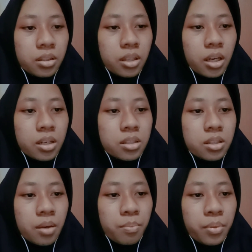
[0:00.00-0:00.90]
Take a
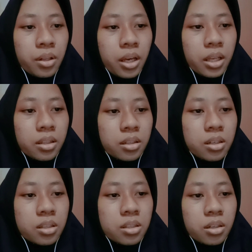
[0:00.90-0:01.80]
sample at
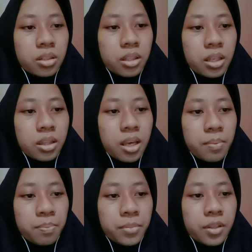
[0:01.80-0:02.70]
a certain
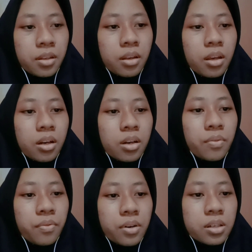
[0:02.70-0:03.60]
depth.
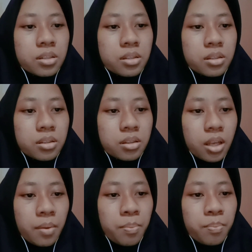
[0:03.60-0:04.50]
The first
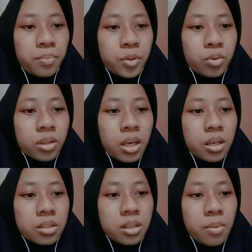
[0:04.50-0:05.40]
step to
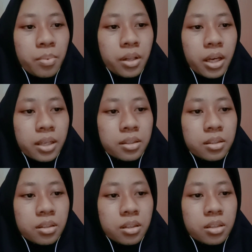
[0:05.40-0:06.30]
take a sample at
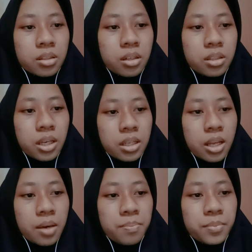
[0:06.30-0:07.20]
a
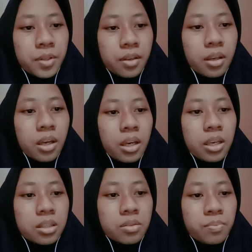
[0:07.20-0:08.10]
certain depth
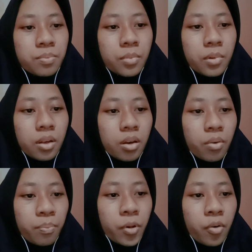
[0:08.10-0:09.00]
is
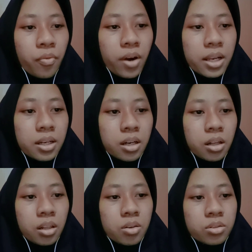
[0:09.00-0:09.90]
provide a
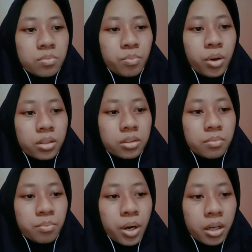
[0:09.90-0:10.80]
closed
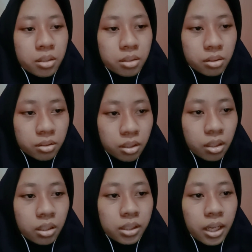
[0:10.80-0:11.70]

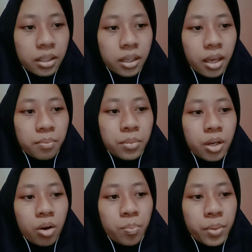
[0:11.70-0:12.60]
bottle that can
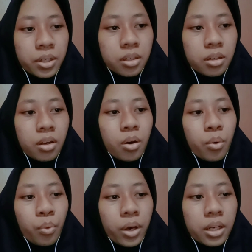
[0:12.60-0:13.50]
be opened
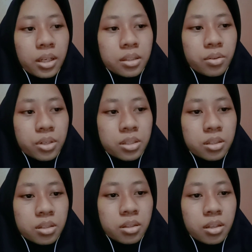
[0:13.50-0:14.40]
when it
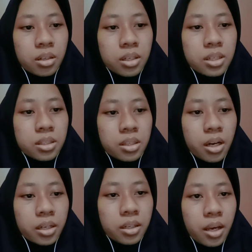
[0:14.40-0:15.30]
reaches the
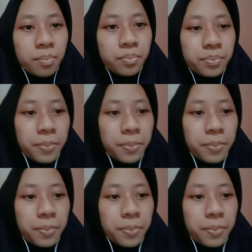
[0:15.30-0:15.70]
desired depth.